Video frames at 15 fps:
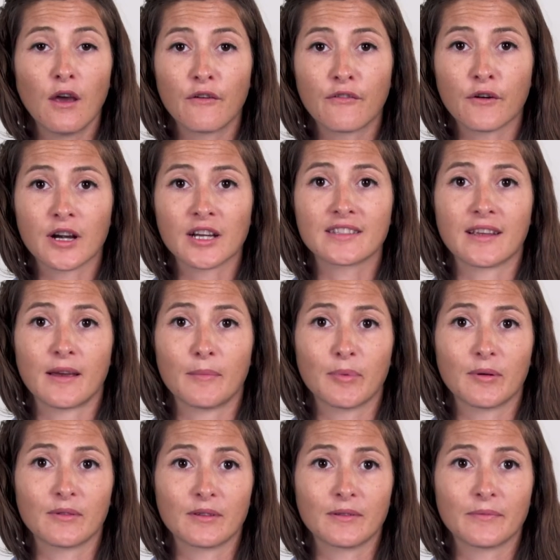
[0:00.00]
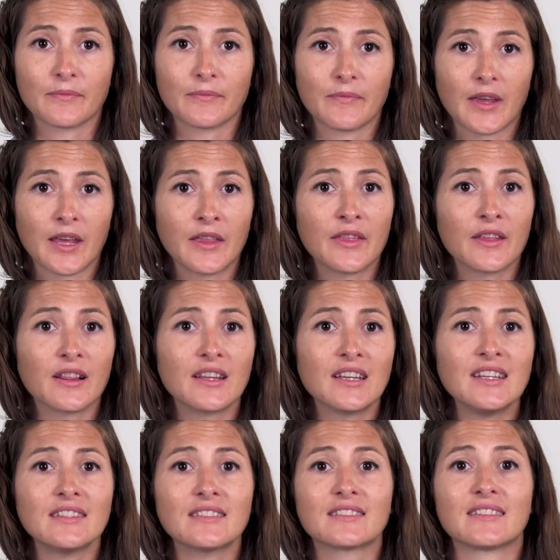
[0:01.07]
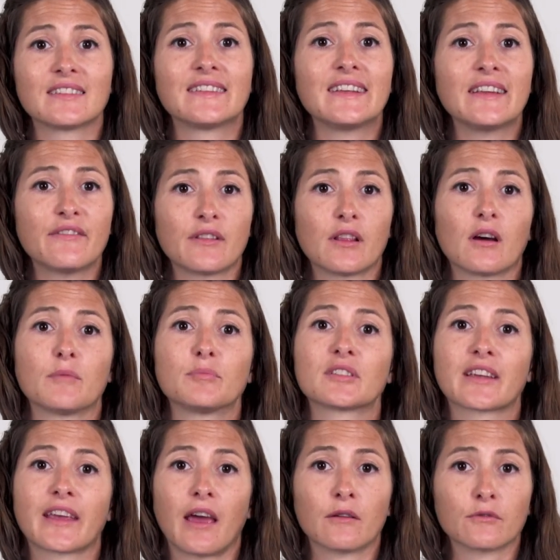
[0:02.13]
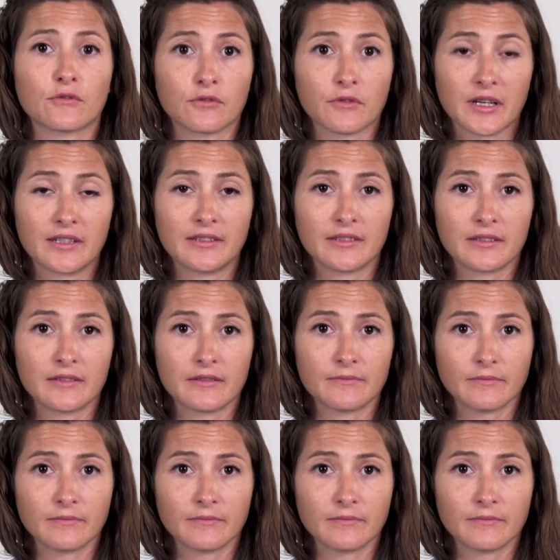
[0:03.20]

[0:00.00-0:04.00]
For example, in the least developed countries,